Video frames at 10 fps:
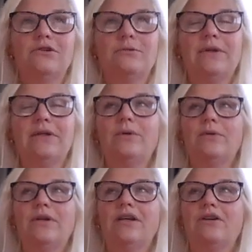could be the
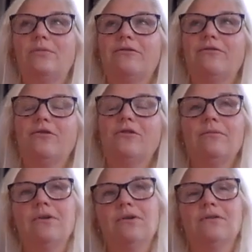World Economic
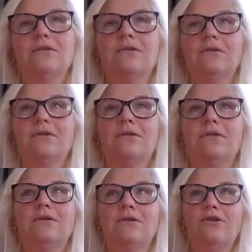Forum,
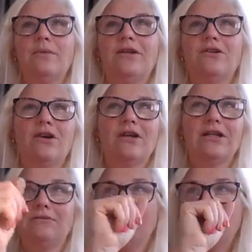could be
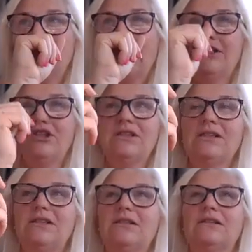United
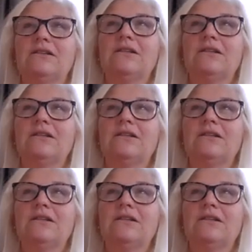Nations.